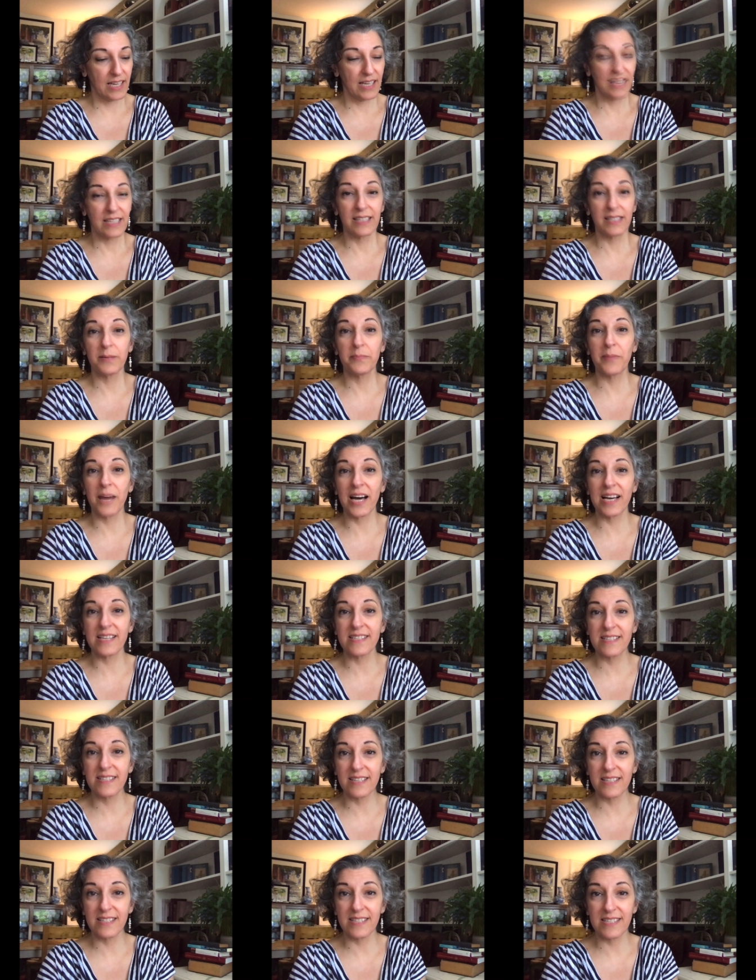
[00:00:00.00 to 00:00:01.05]
The
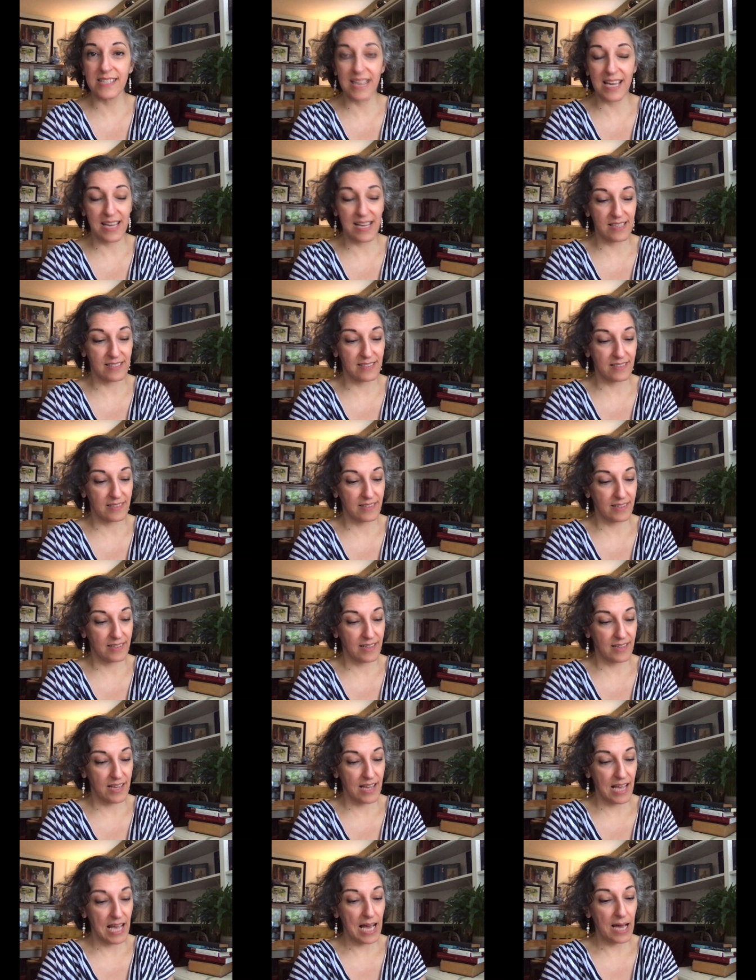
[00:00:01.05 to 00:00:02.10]
master said,
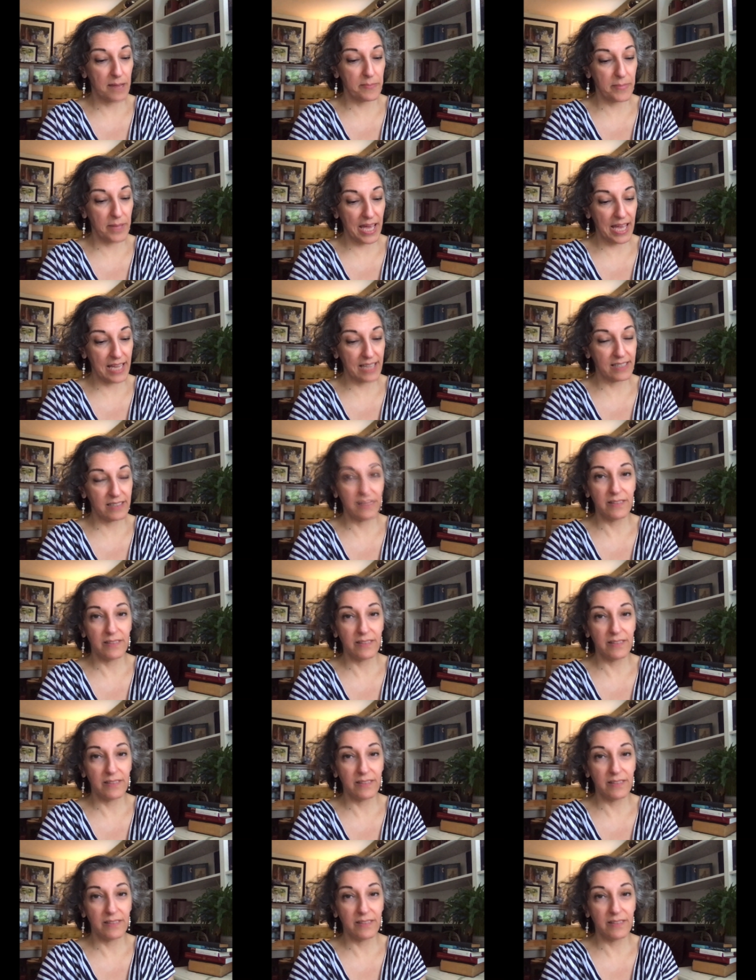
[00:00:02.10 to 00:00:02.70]
"A man